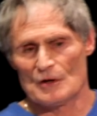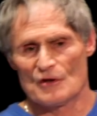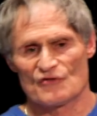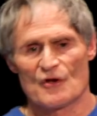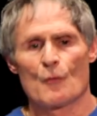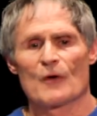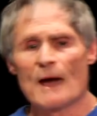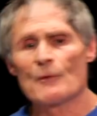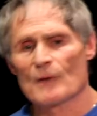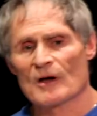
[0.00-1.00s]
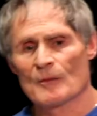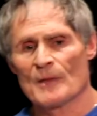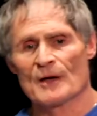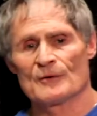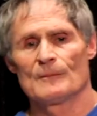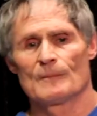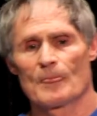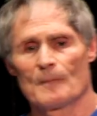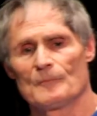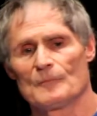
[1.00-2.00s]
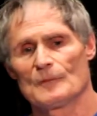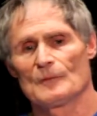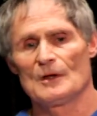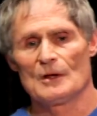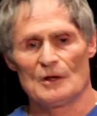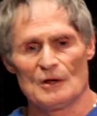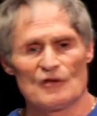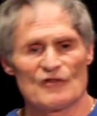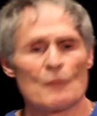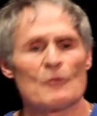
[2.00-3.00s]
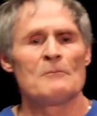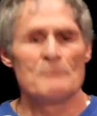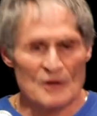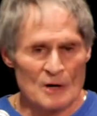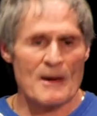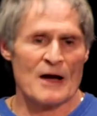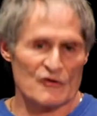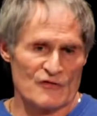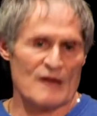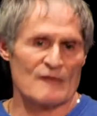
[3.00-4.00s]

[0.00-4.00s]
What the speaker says: So what I would recommend is that we minimize that